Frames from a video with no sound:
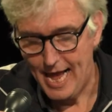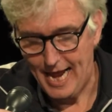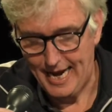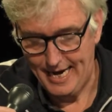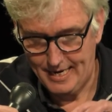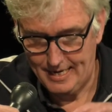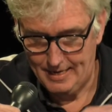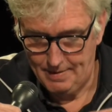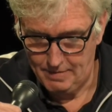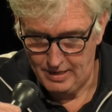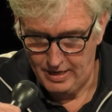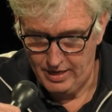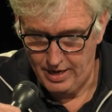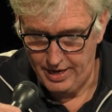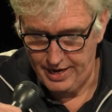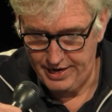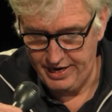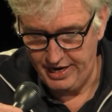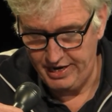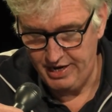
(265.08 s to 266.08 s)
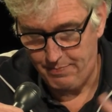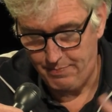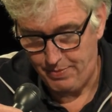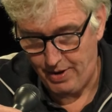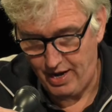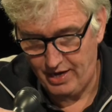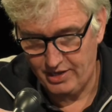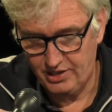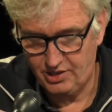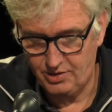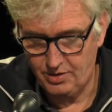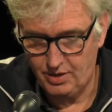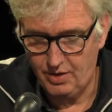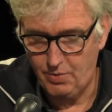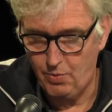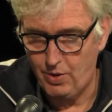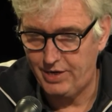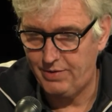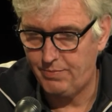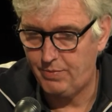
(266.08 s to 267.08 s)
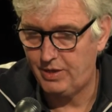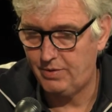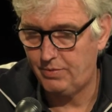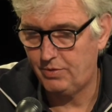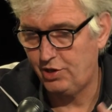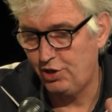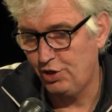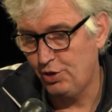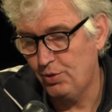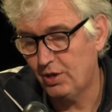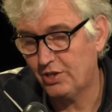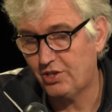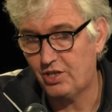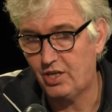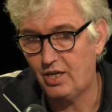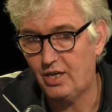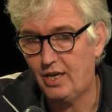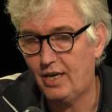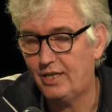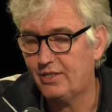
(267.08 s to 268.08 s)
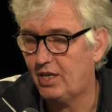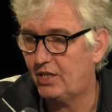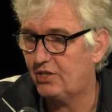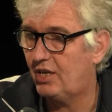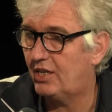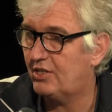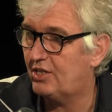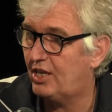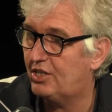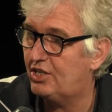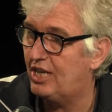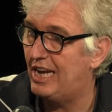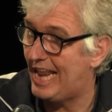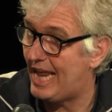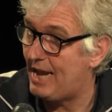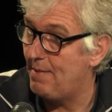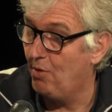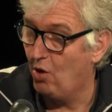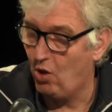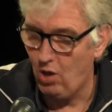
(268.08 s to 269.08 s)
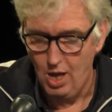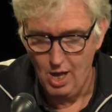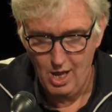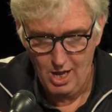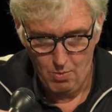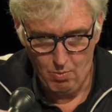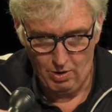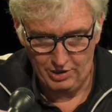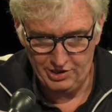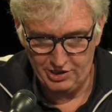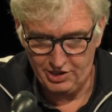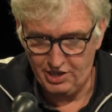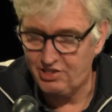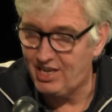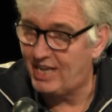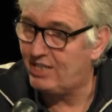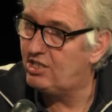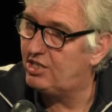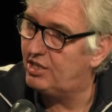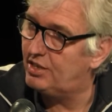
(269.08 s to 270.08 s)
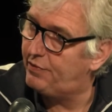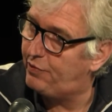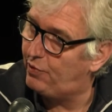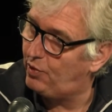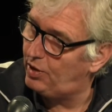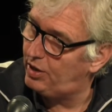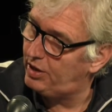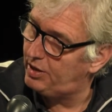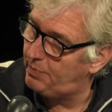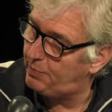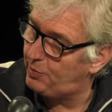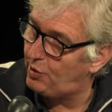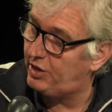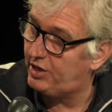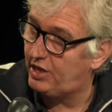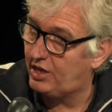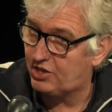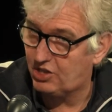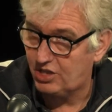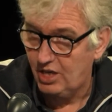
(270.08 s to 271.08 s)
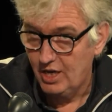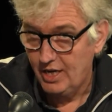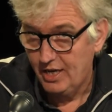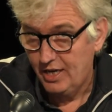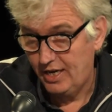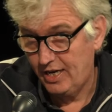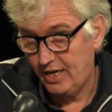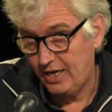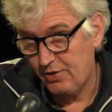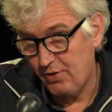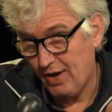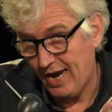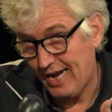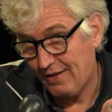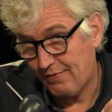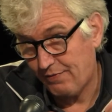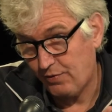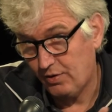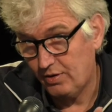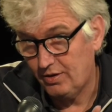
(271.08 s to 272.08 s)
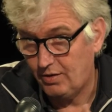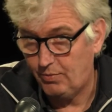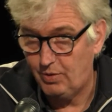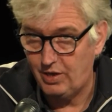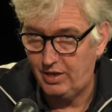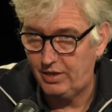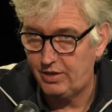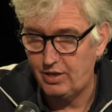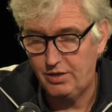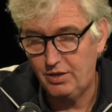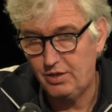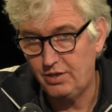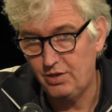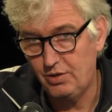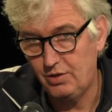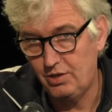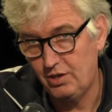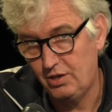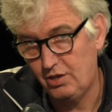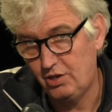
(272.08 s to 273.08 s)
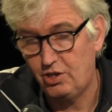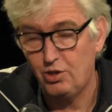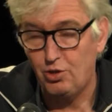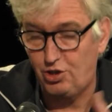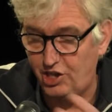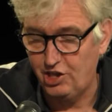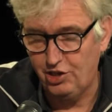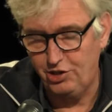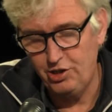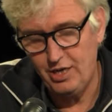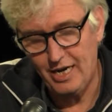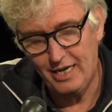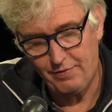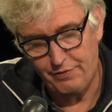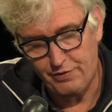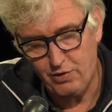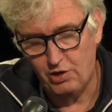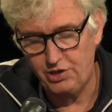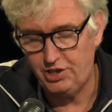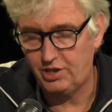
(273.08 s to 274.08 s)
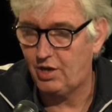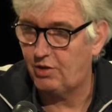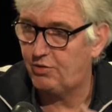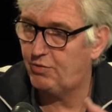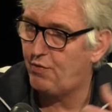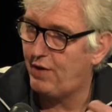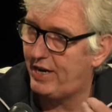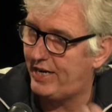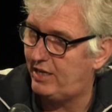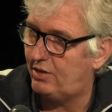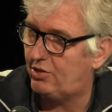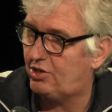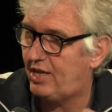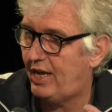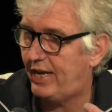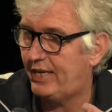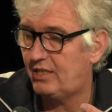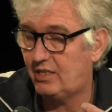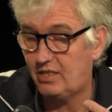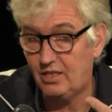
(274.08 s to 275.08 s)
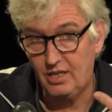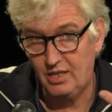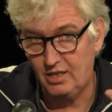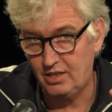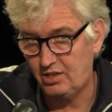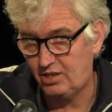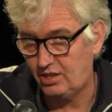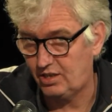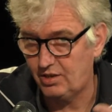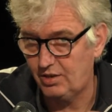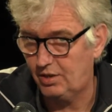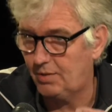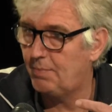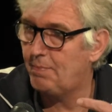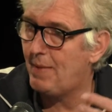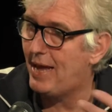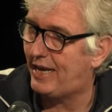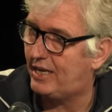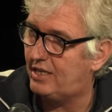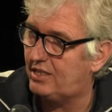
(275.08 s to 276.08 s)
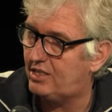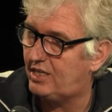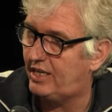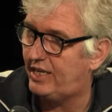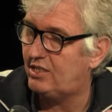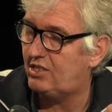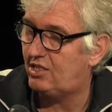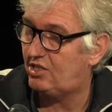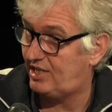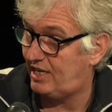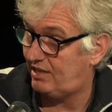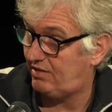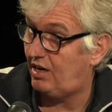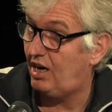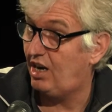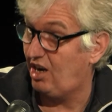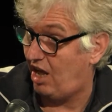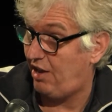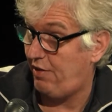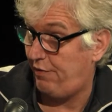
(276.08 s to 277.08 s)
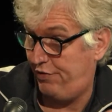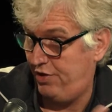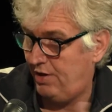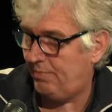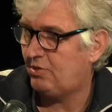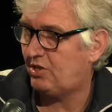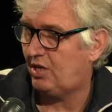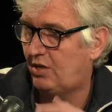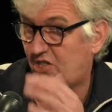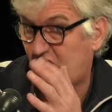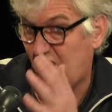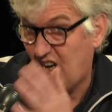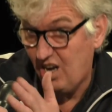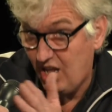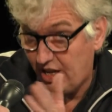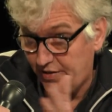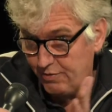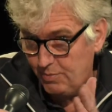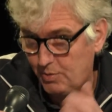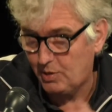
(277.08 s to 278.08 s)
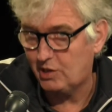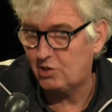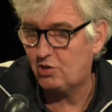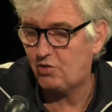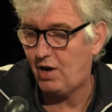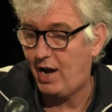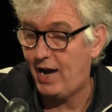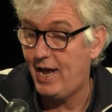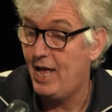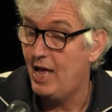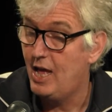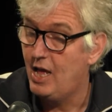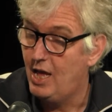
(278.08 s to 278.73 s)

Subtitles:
Hey, in the past, when you as a label wanted attention for your products, you still do that. Of course, you got the radio stations, your magazines, etc. A lot of them. So there's a lot of them you can try.